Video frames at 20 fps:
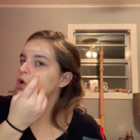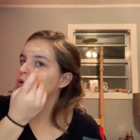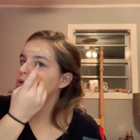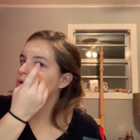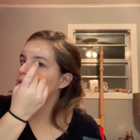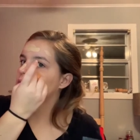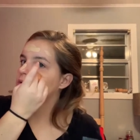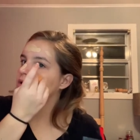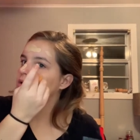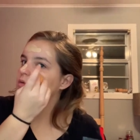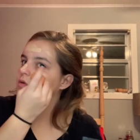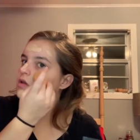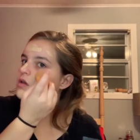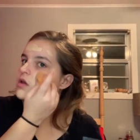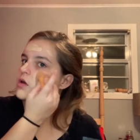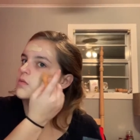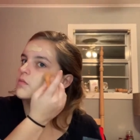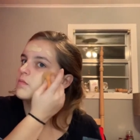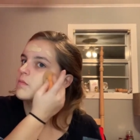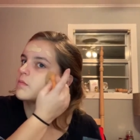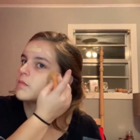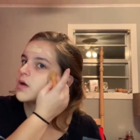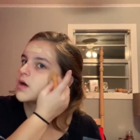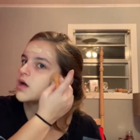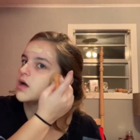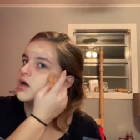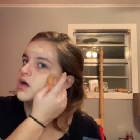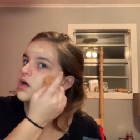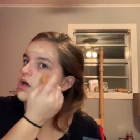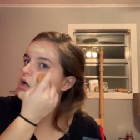too quick with it
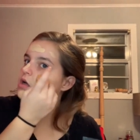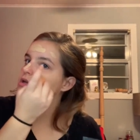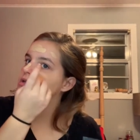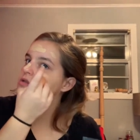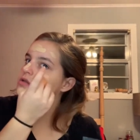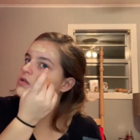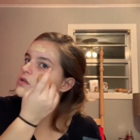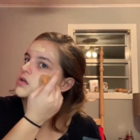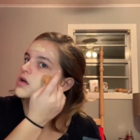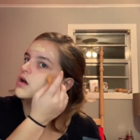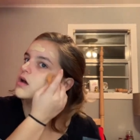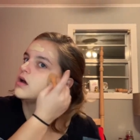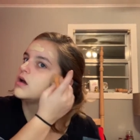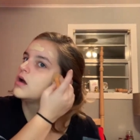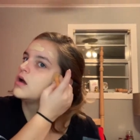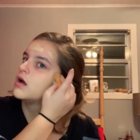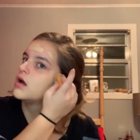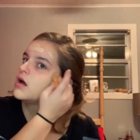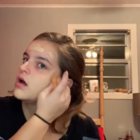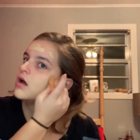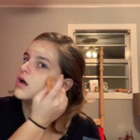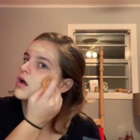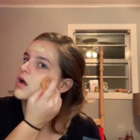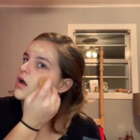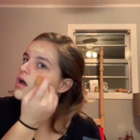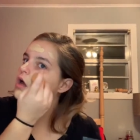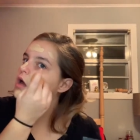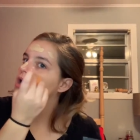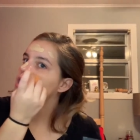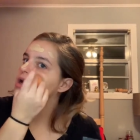because
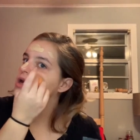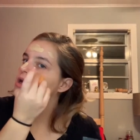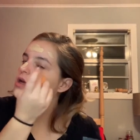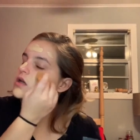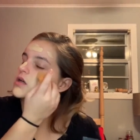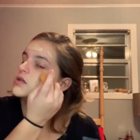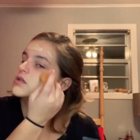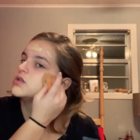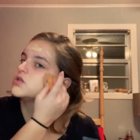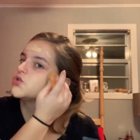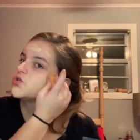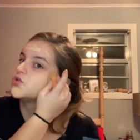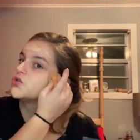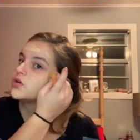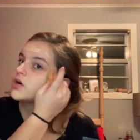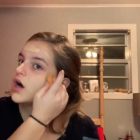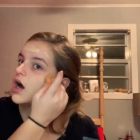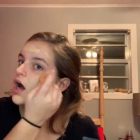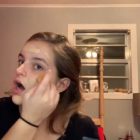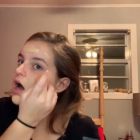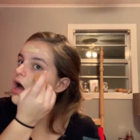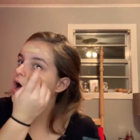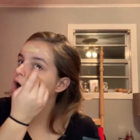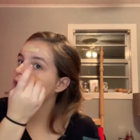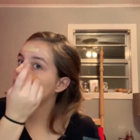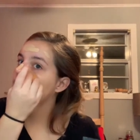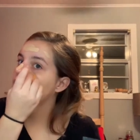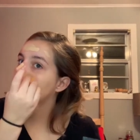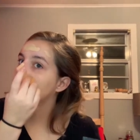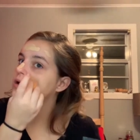it doesn't dry
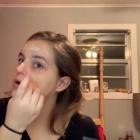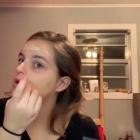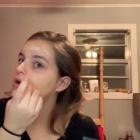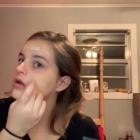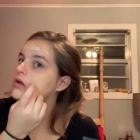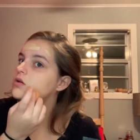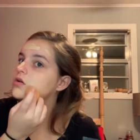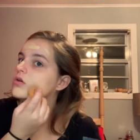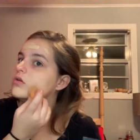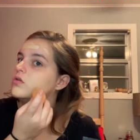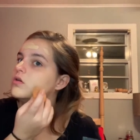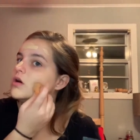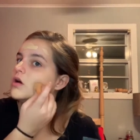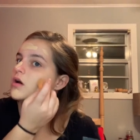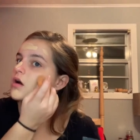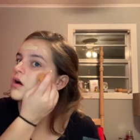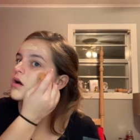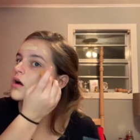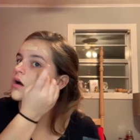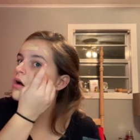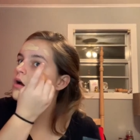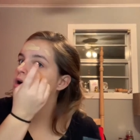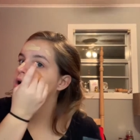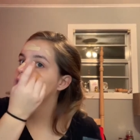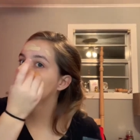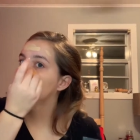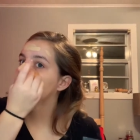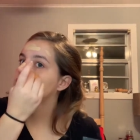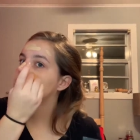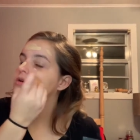too quick.
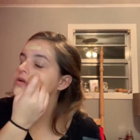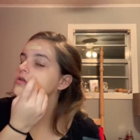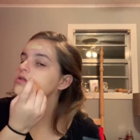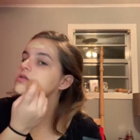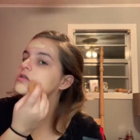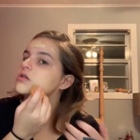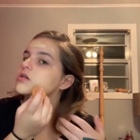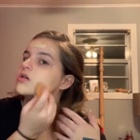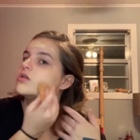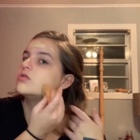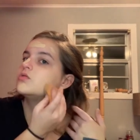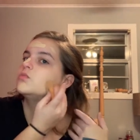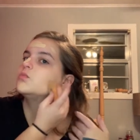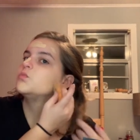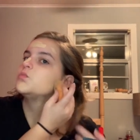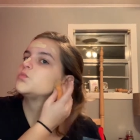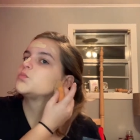So,